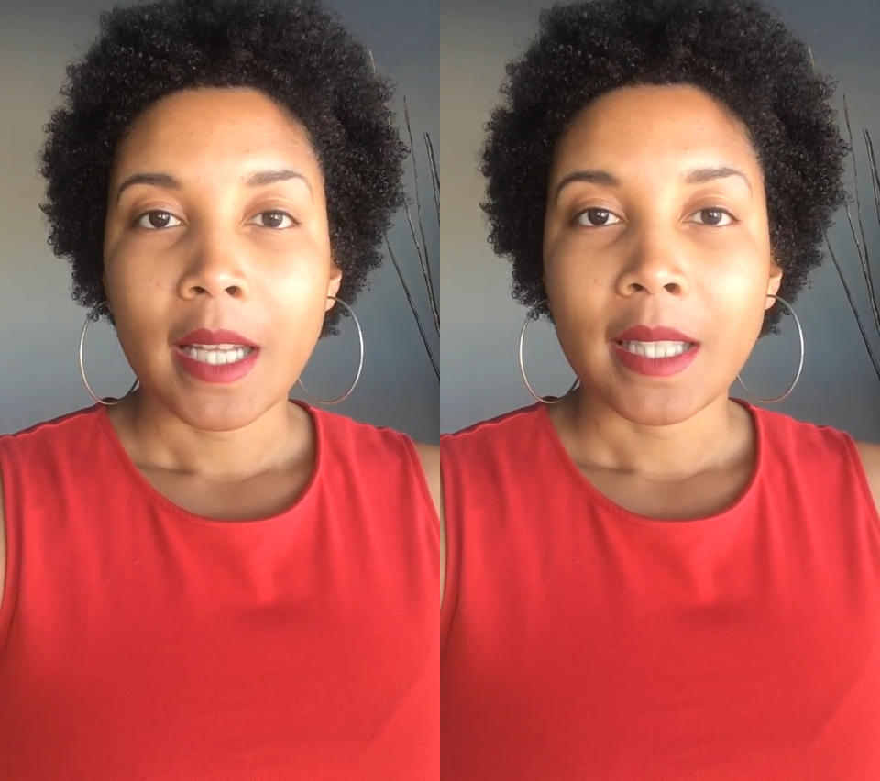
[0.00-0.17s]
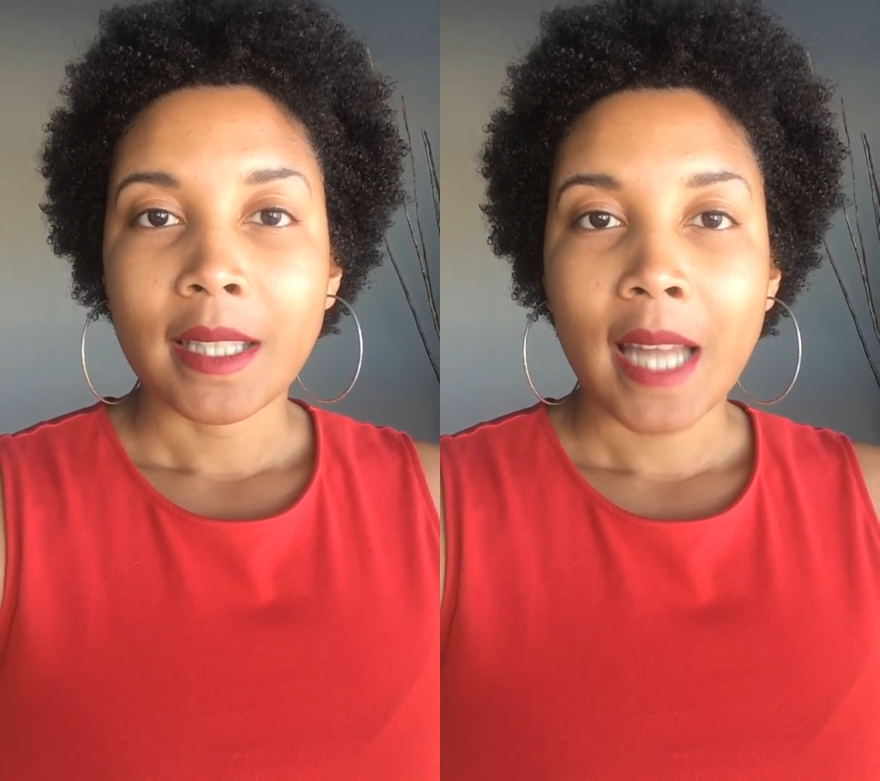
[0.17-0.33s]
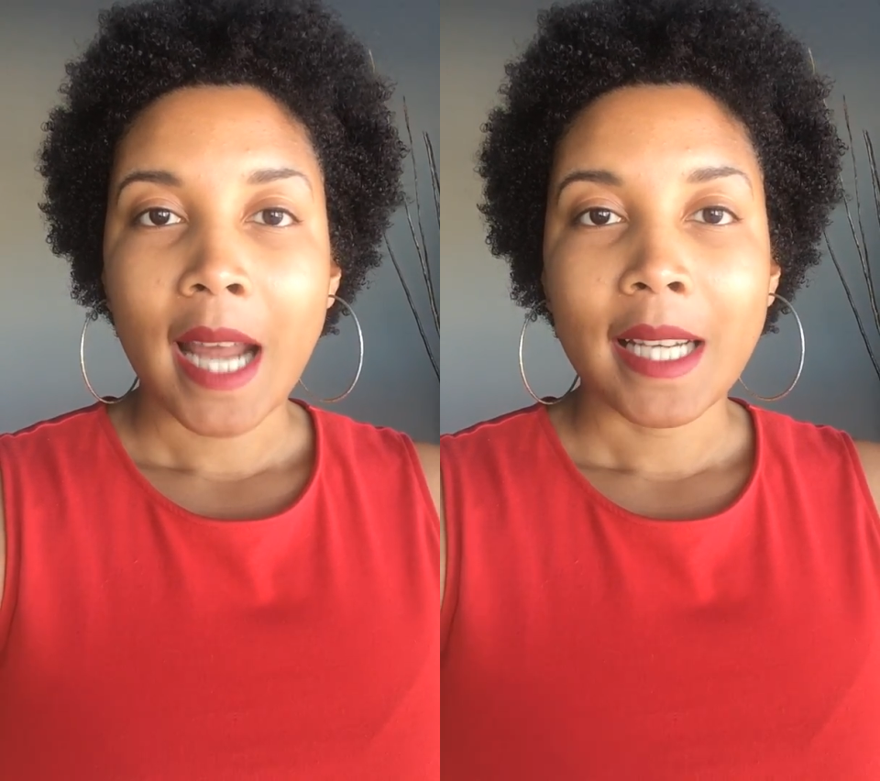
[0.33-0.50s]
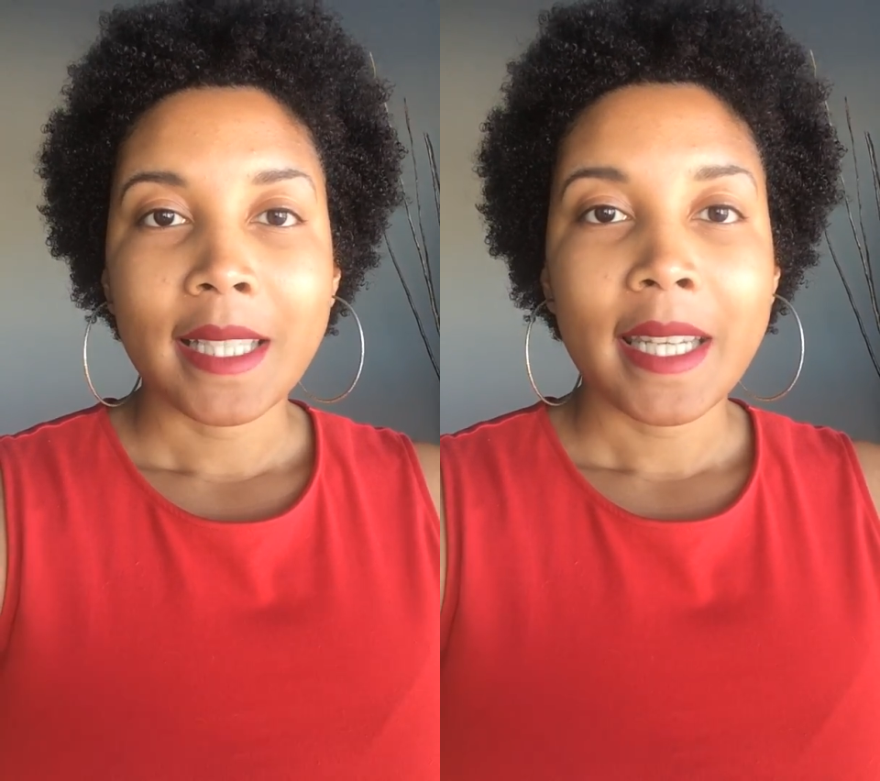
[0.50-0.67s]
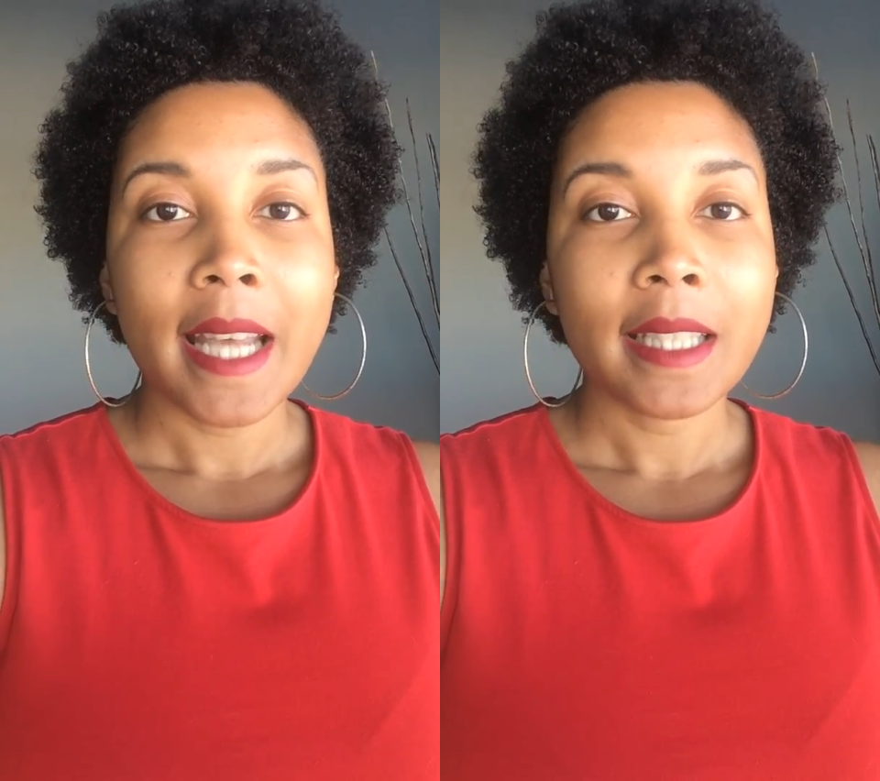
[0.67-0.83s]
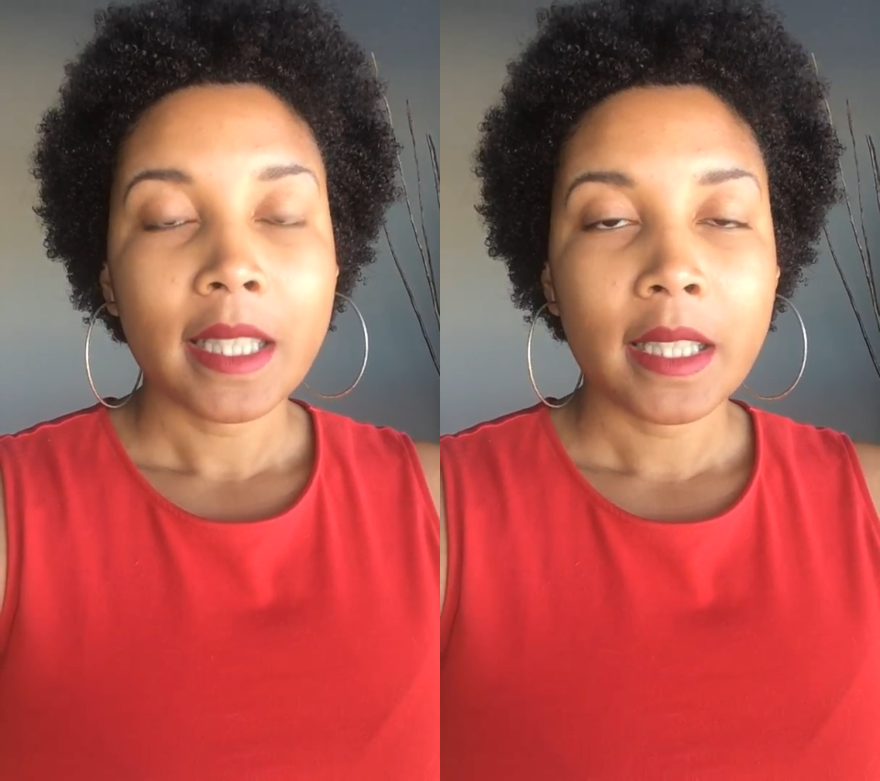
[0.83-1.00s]
is not
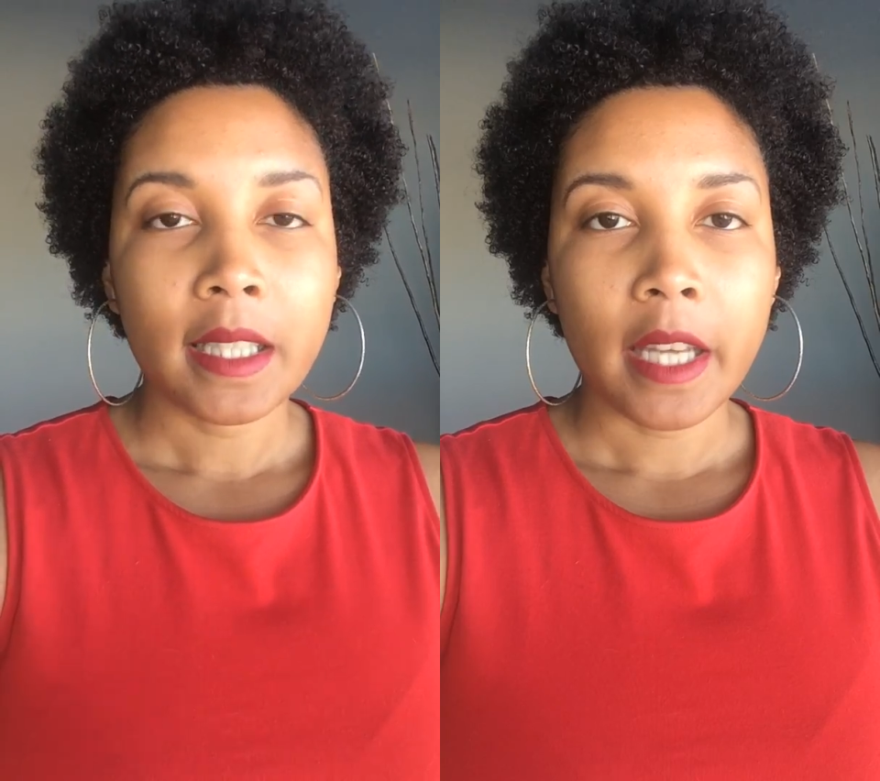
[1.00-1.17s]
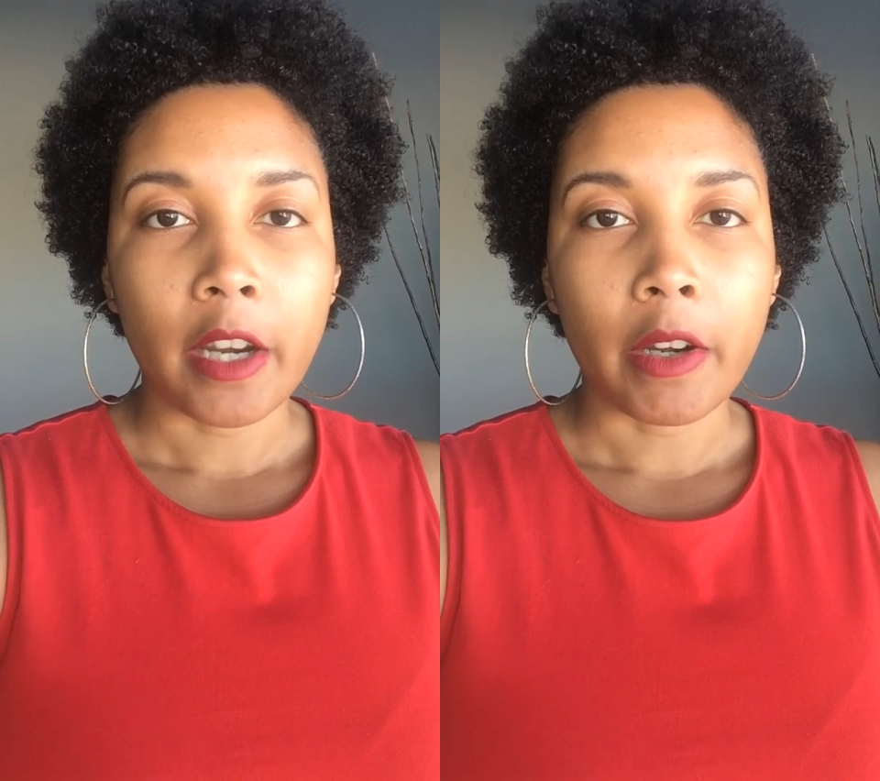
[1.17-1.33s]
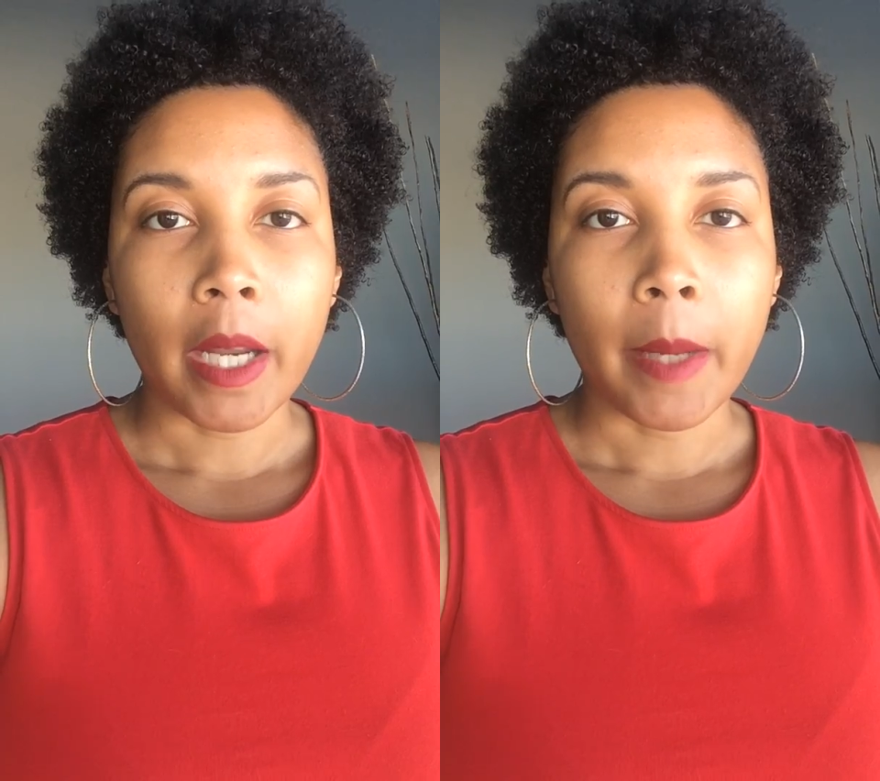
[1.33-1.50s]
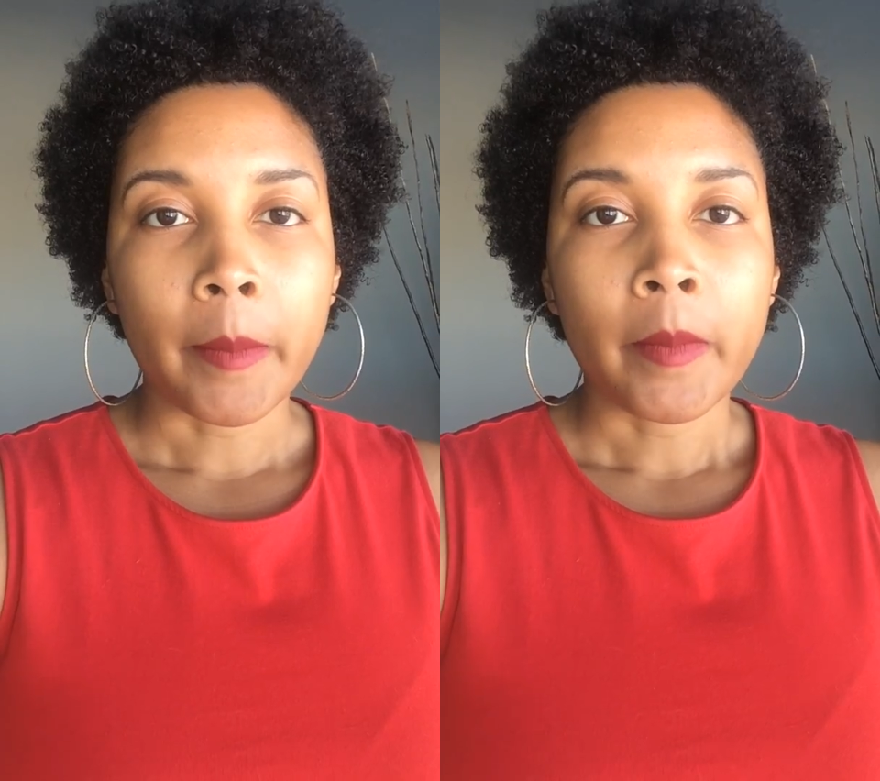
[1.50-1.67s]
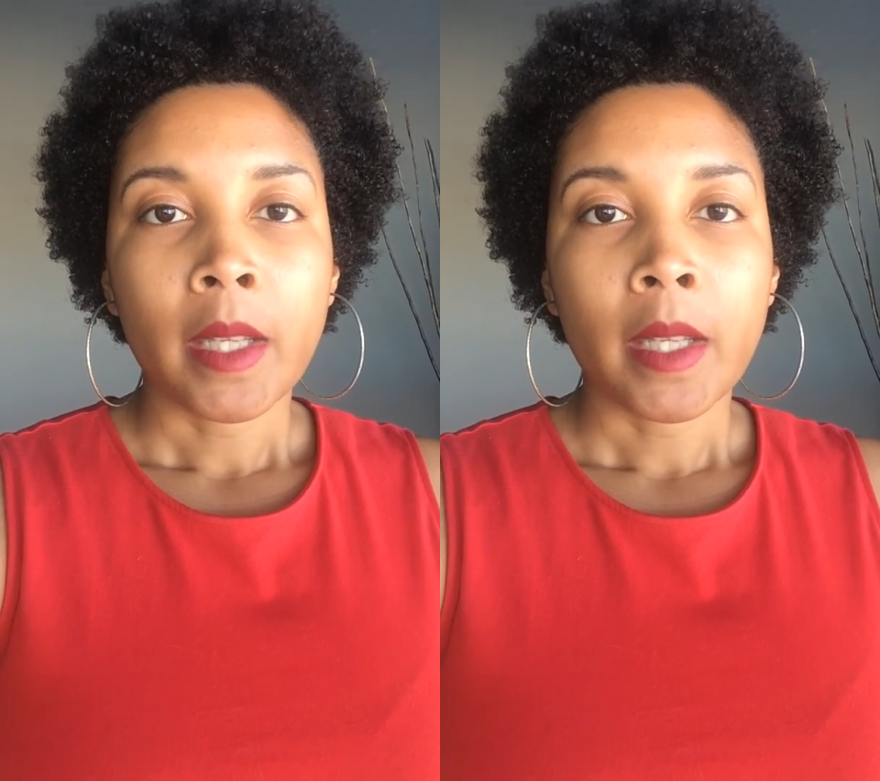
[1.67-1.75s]
necessary,